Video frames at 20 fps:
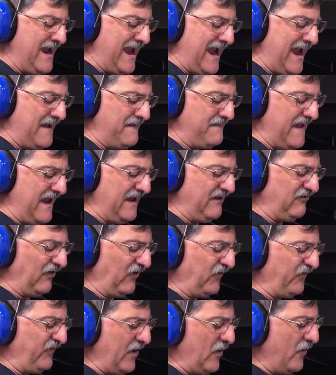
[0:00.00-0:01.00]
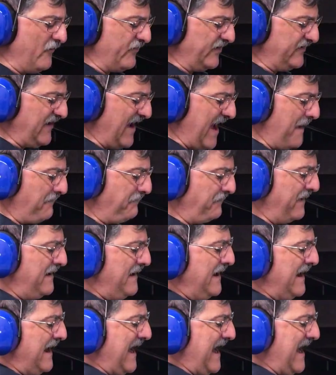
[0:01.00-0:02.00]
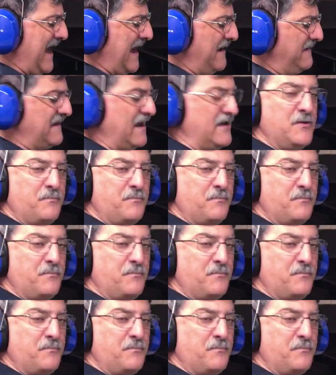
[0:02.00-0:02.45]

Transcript: and they just fit over top, and then